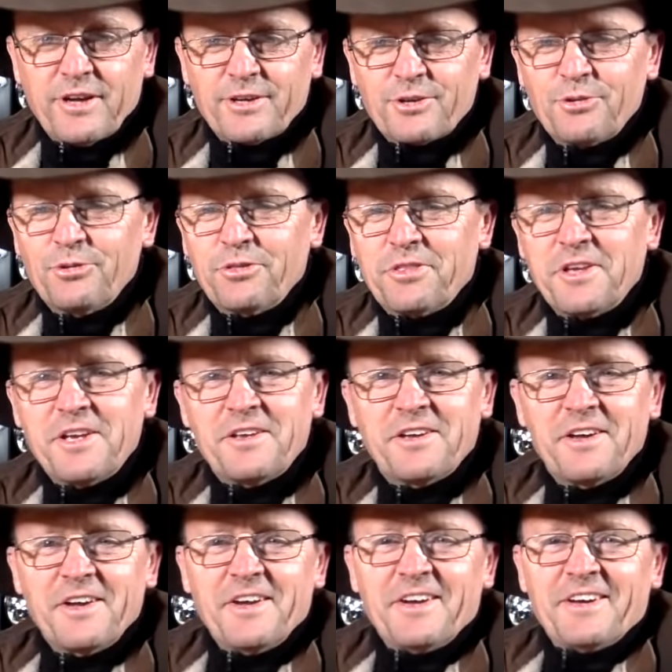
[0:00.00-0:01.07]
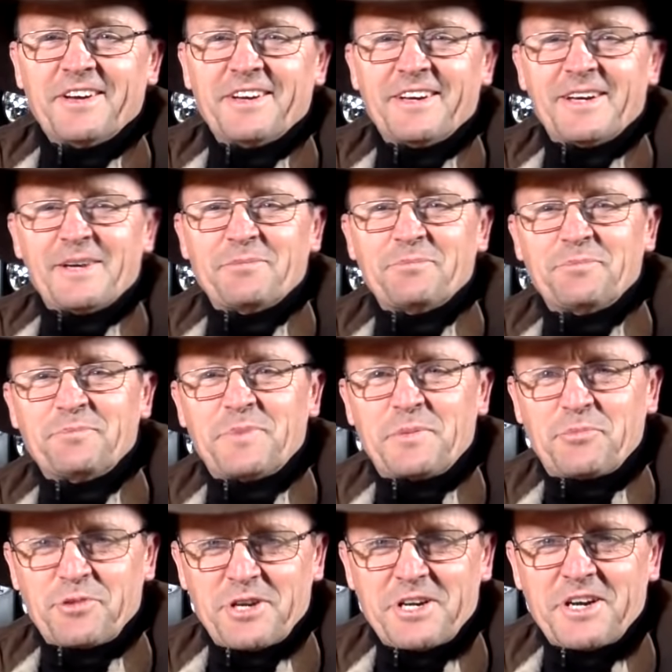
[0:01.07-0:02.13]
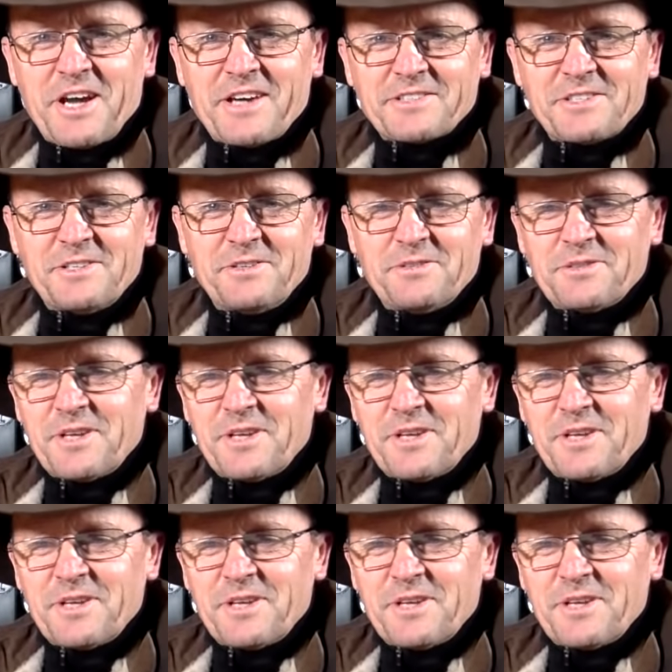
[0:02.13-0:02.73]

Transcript: a good thing. Um, be pretty nasty,